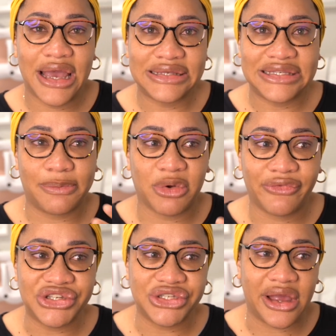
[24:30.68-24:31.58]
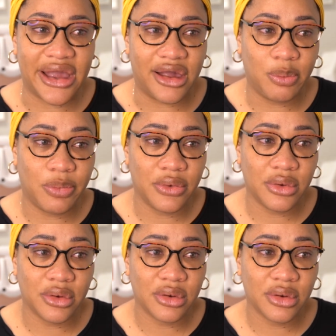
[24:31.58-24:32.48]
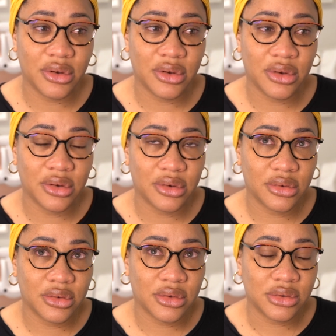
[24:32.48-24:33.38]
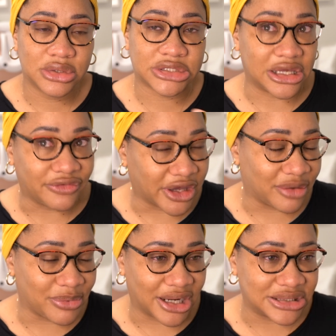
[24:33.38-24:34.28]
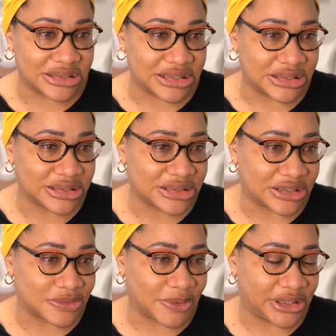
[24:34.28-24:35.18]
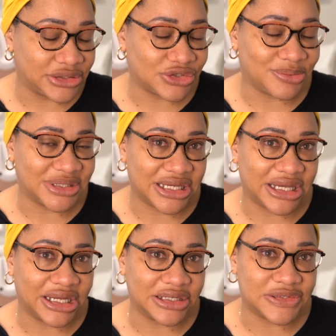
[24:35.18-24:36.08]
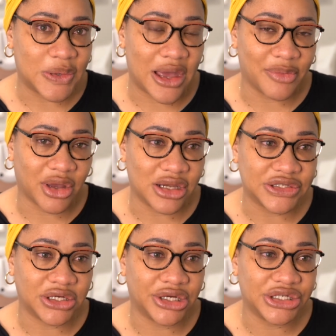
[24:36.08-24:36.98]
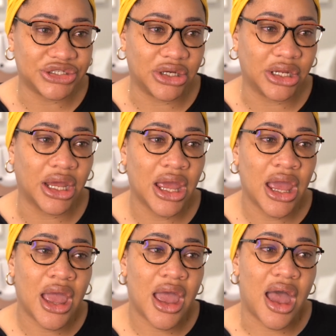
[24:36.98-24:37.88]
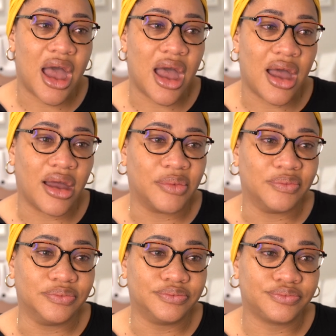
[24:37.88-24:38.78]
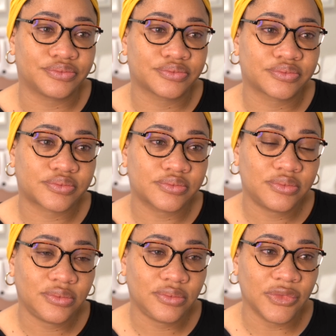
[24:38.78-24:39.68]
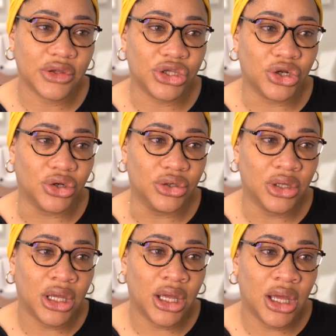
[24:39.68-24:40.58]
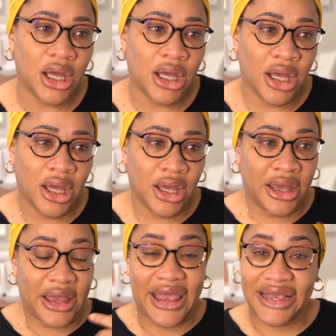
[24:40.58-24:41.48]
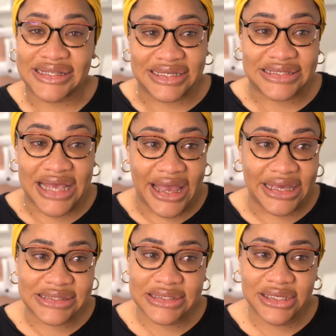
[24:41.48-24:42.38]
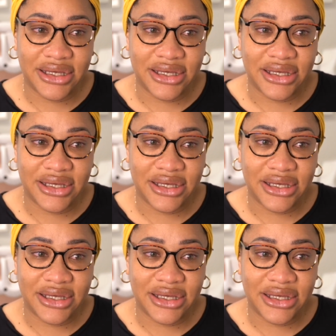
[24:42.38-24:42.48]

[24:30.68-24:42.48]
Seek professional help. Self-care practices as well should be taken into consideration. You know, exercise.